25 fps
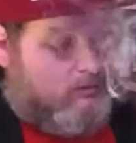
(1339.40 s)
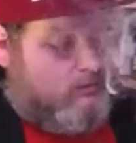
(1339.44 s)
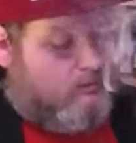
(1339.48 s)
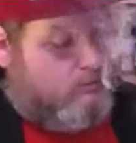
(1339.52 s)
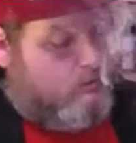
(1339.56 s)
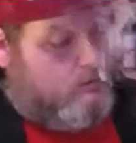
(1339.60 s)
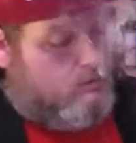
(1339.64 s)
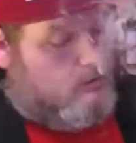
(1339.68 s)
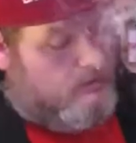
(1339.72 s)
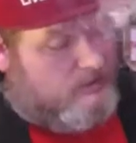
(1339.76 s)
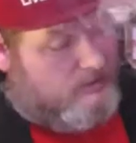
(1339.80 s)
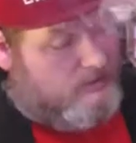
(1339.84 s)

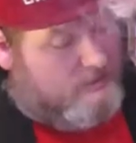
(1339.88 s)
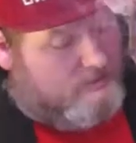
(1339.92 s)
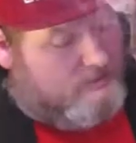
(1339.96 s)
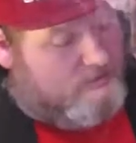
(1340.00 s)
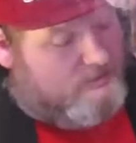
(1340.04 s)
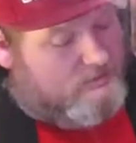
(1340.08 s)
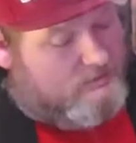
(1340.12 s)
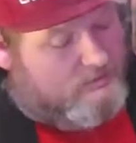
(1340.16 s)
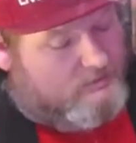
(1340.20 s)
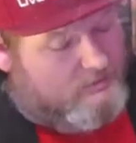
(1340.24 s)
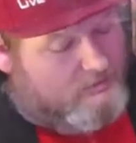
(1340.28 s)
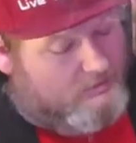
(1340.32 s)

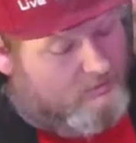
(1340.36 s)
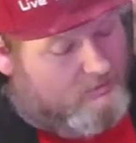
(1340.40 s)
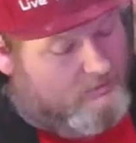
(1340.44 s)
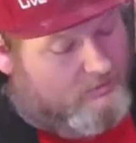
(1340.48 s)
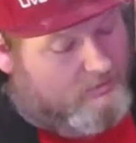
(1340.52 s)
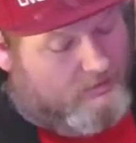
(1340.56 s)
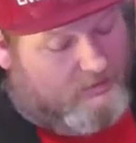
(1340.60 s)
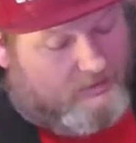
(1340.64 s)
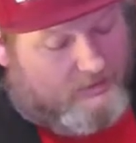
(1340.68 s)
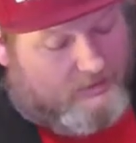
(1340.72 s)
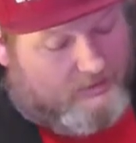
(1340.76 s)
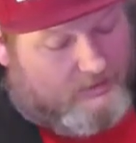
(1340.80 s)
Nice,
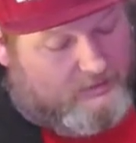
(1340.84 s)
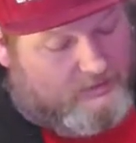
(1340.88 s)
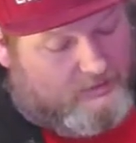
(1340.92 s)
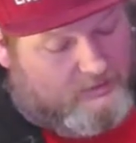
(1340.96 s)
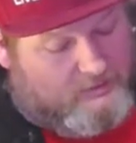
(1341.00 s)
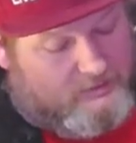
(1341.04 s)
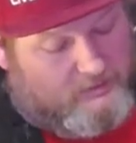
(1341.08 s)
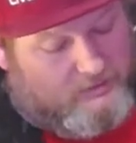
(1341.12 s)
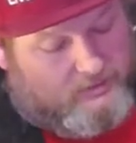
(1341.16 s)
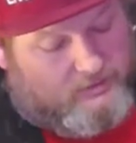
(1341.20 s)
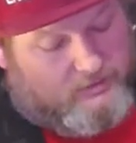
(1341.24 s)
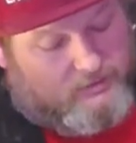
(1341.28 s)

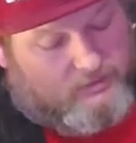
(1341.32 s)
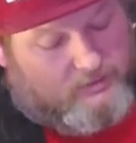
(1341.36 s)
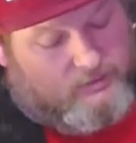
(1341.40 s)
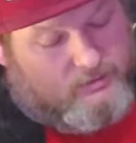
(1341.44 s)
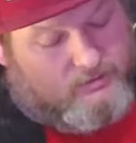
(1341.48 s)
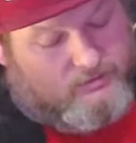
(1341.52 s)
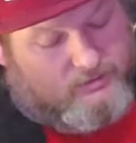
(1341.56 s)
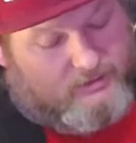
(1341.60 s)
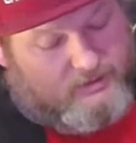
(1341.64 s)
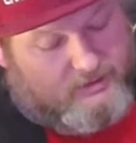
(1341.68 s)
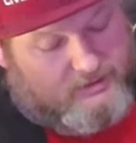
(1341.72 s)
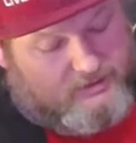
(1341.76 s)
nice.
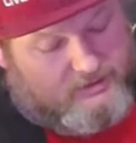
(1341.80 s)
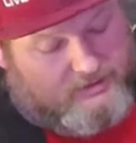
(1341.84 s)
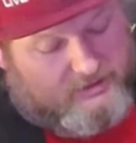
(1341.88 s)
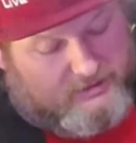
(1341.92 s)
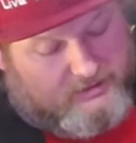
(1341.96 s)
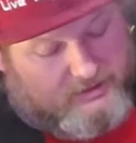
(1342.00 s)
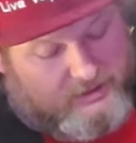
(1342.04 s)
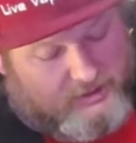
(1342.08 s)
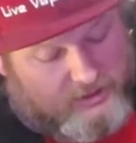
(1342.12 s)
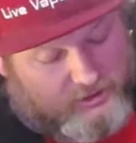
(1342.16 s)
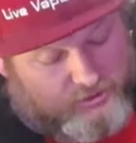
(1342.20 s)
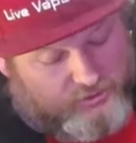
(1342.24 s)
So this
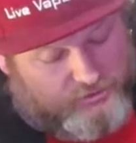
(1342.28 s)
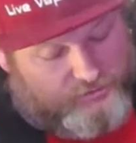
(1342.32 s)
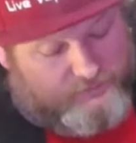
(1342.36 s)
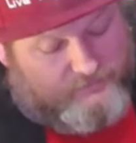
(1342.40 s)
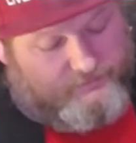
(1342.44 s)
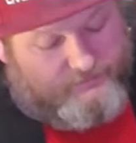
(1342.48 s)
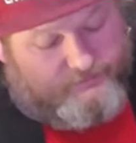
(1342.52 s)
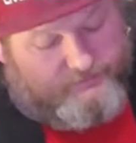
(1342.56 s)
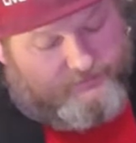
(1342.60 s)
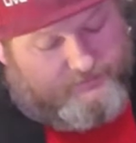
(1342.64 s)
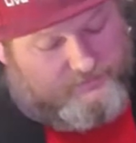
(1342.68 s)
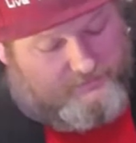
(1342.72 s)
is
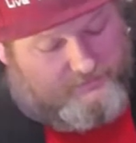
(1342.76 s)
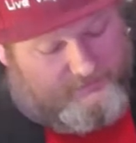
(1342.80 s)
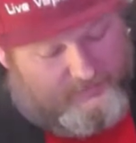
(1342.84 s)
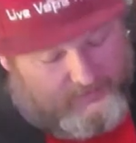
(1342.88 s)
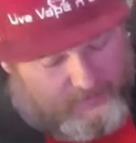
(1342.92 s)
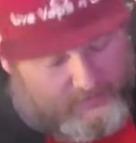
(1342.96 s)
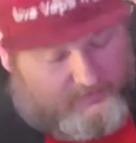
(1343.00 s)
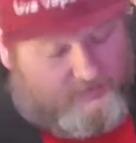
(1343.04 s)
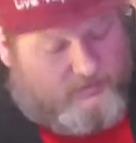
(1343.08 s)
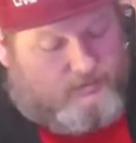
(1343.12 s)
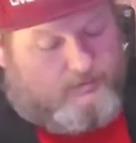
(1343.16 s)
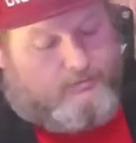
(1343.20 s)

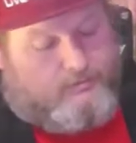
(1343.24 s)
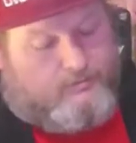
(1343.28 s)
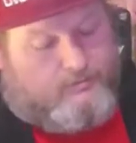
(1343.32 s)
150.